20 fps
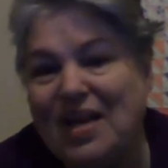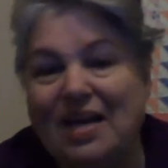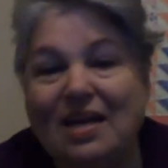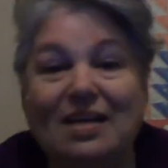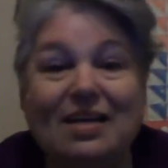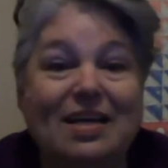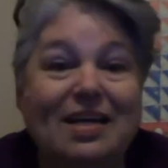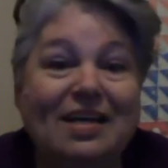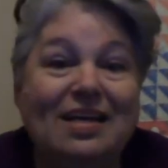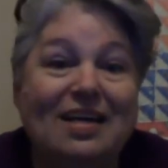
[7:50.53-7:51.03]
I
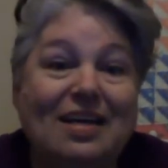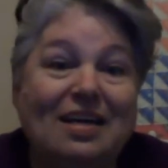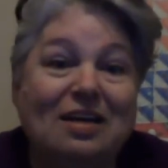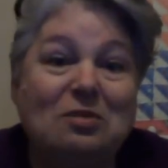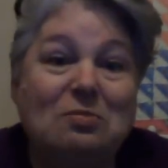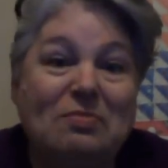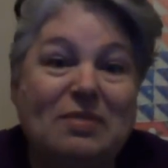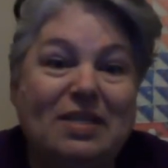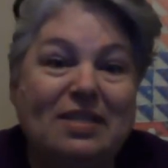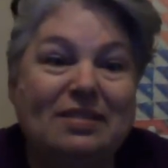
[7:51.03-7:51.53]
can't
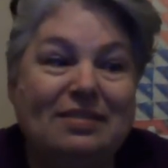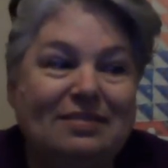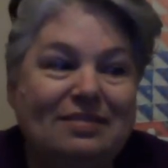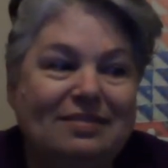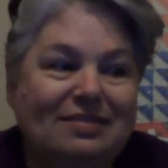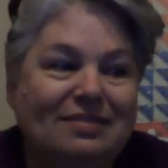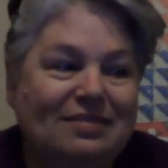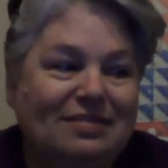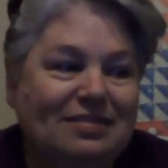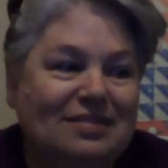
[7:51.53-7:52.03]
help it.
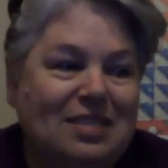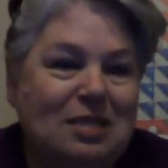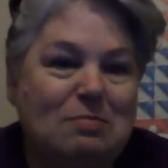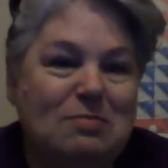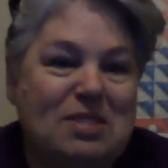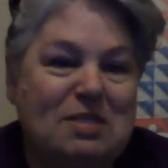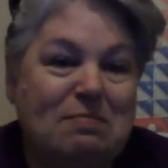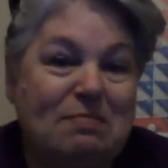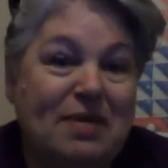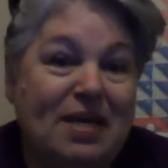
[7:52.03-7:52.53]
I'm
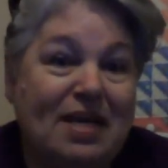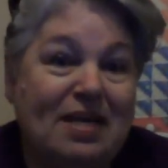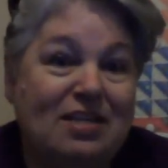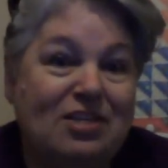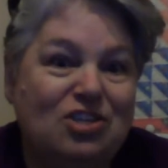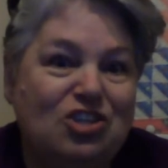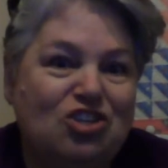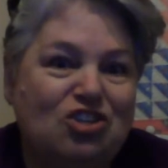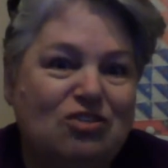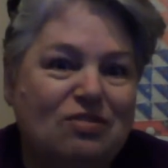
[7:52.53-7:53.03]

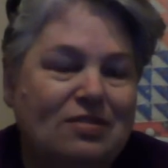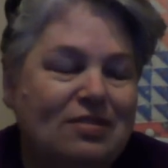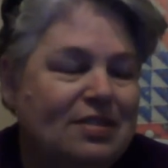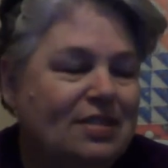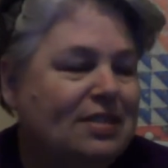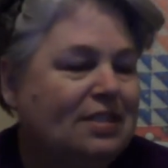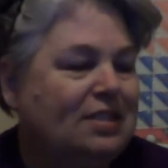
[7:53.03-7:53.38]
special.